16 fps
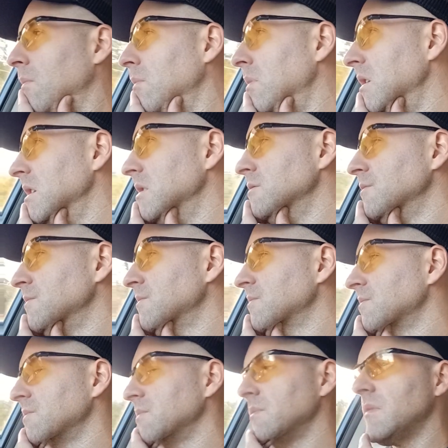But
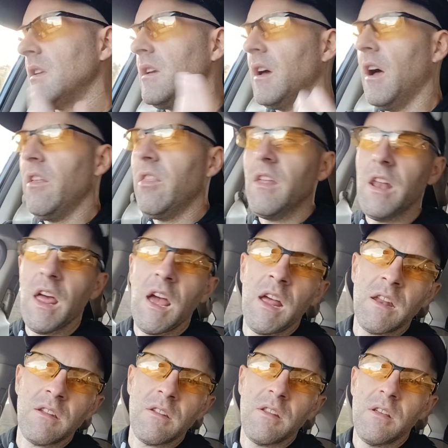other than
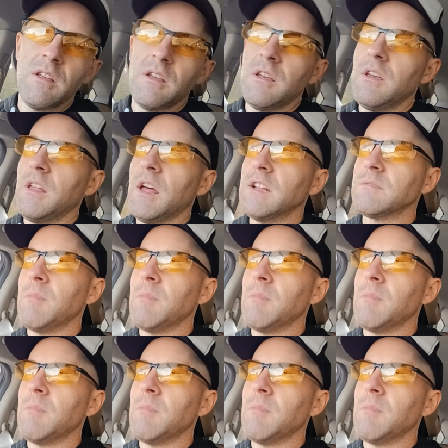that, that's